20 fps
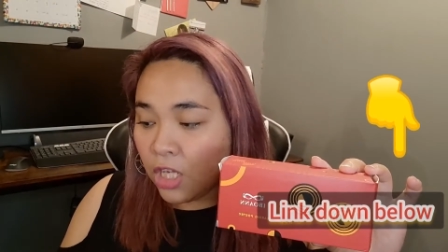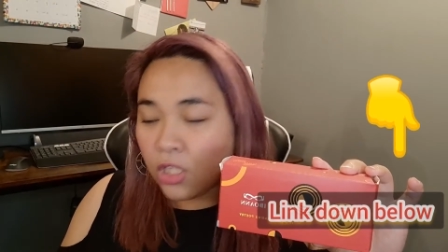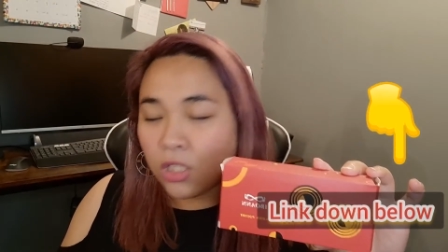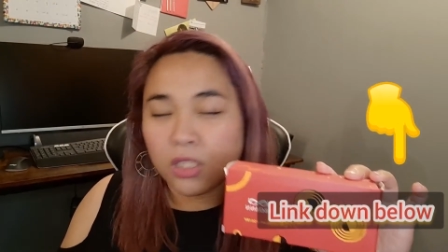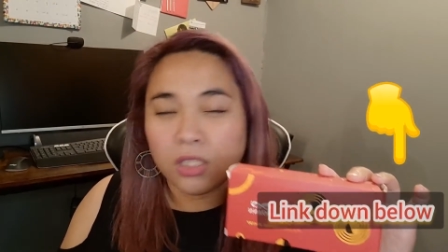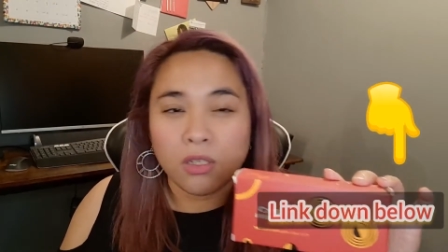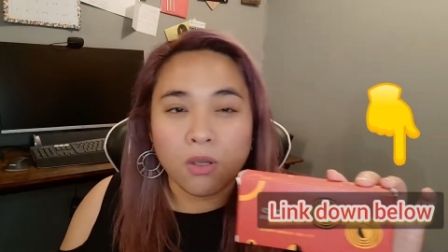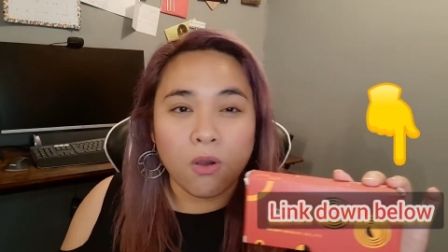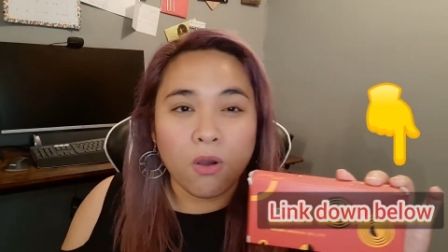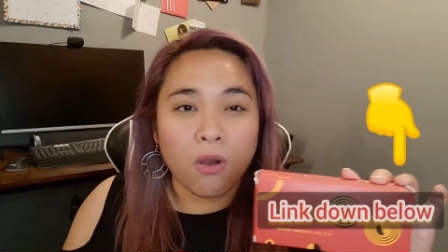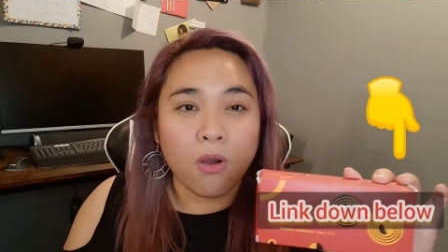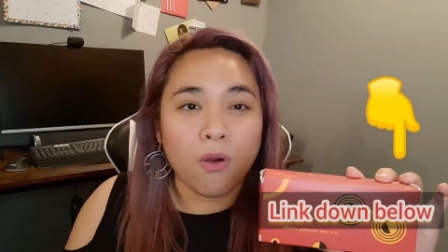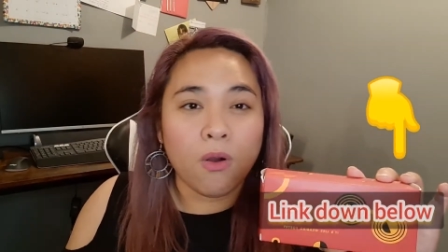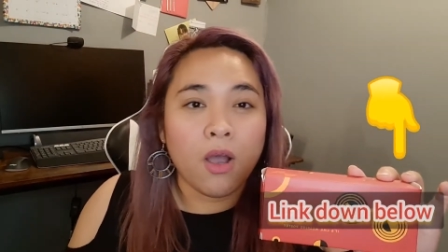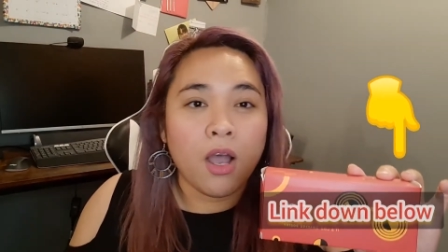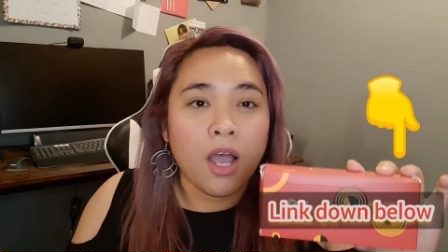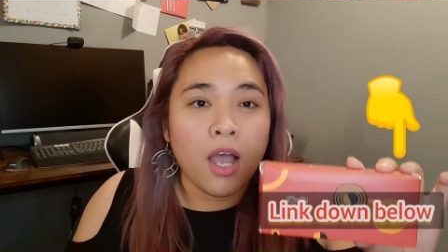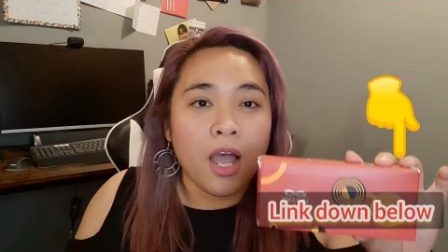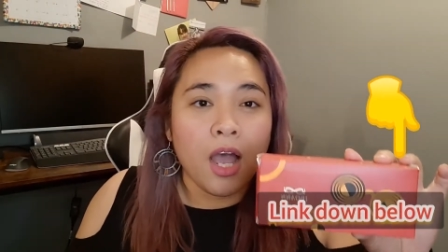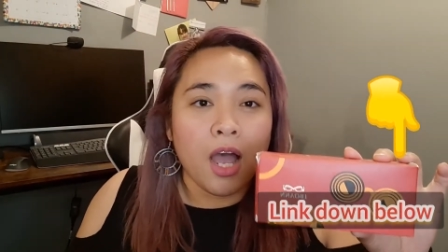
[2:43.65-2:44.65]
So
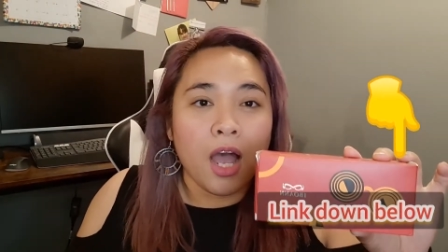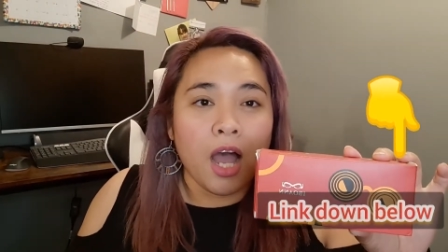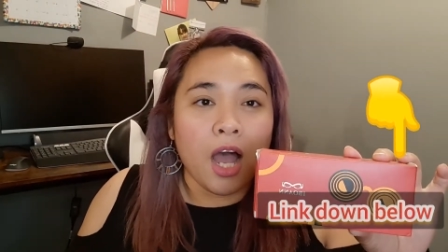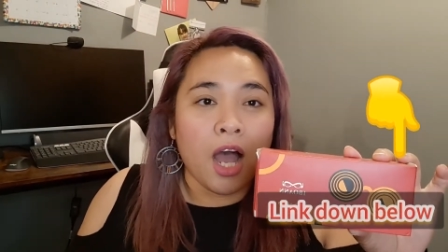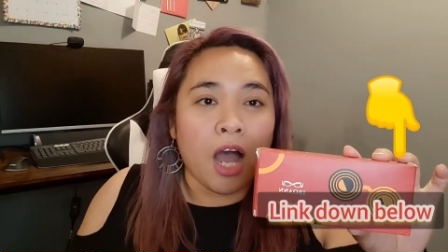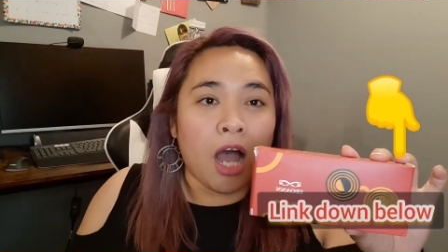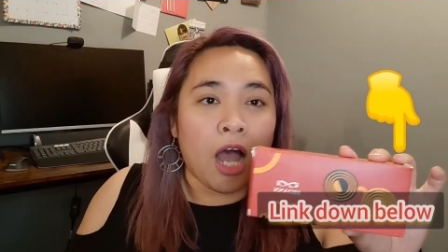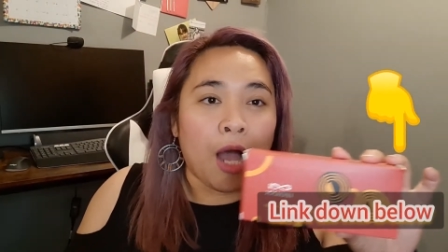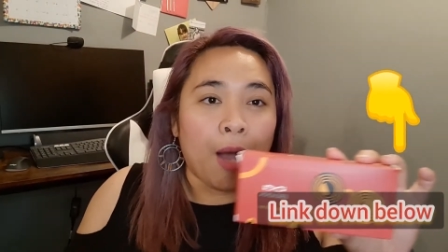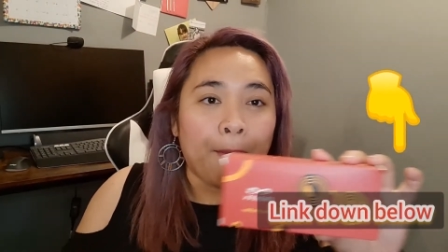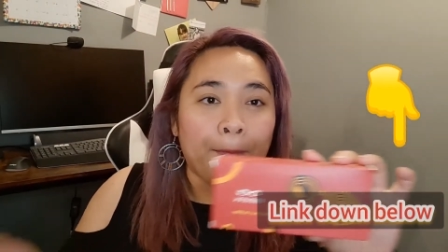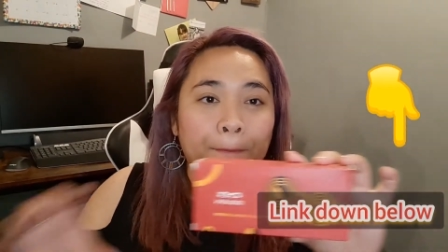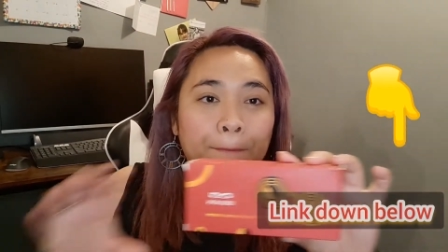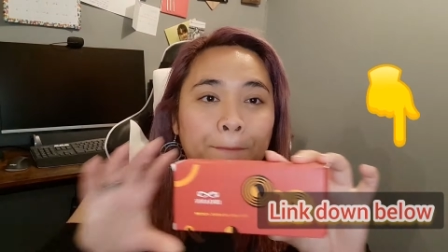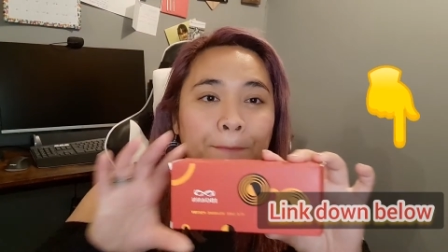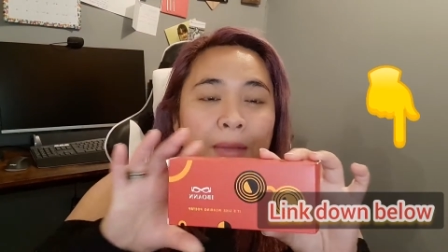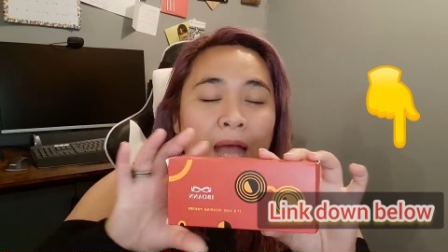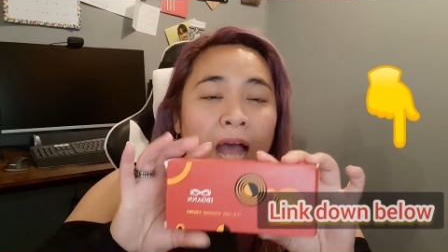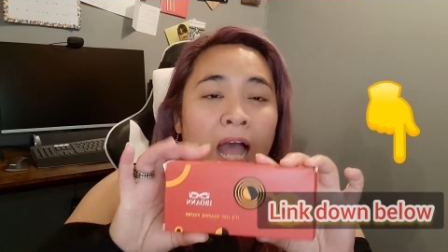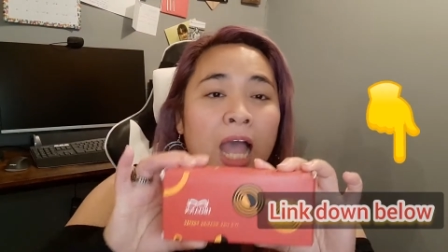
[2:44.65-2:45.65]
um,
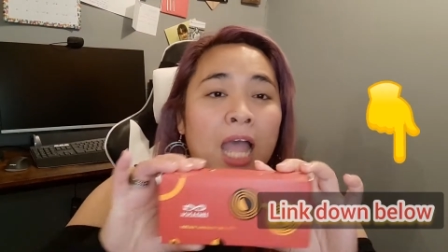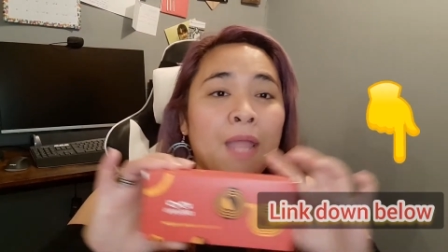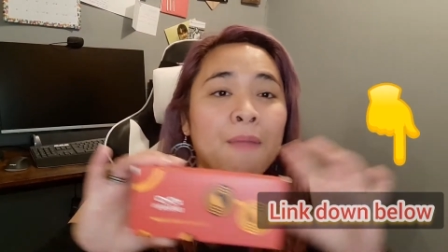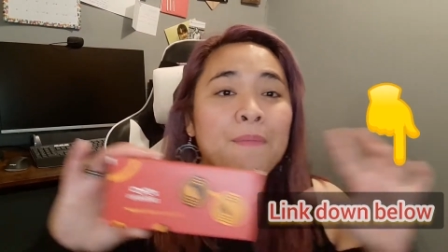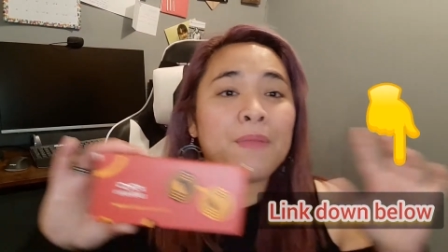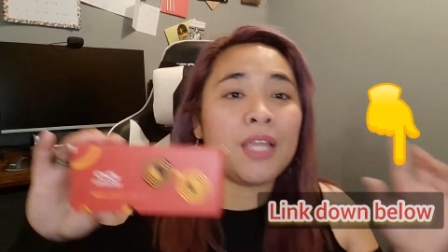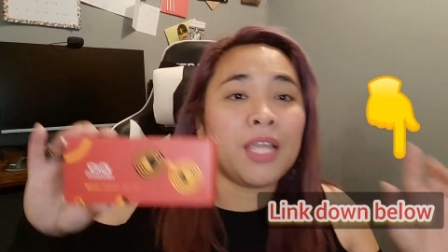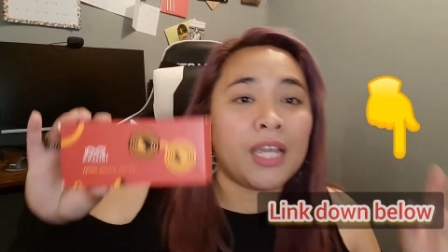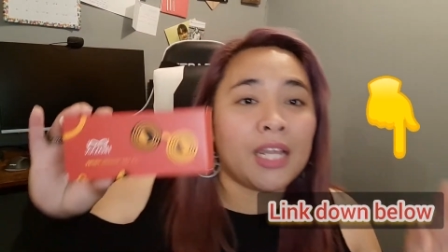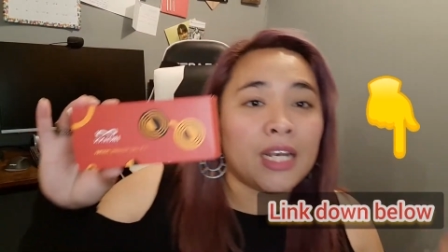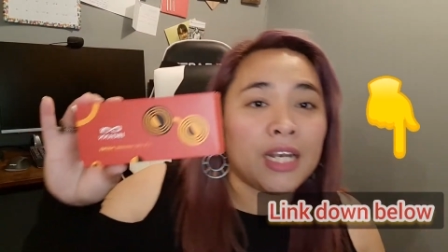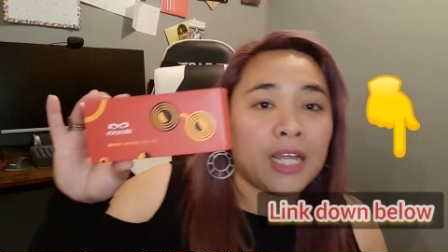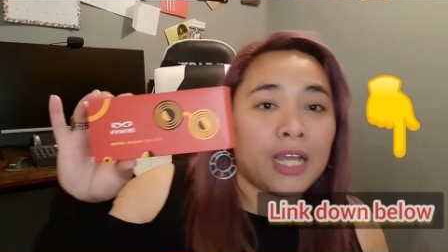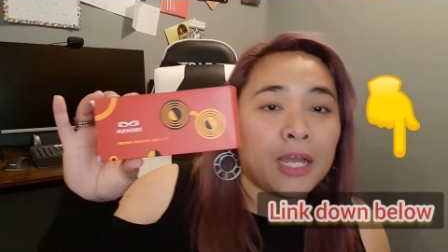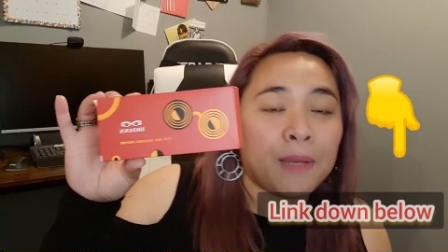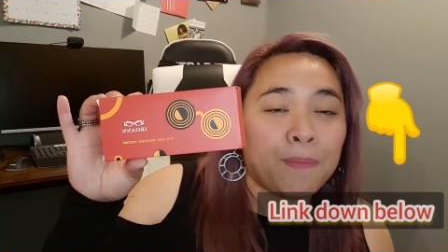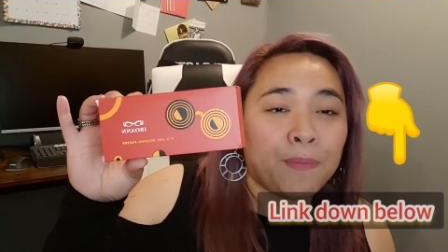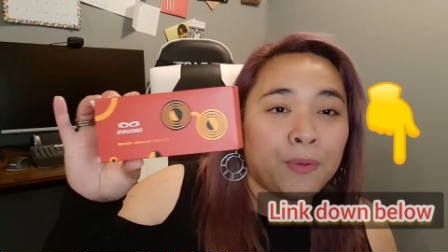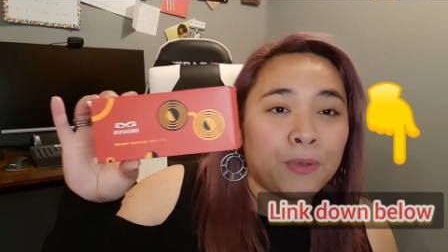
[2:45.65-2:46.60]
I'm gonna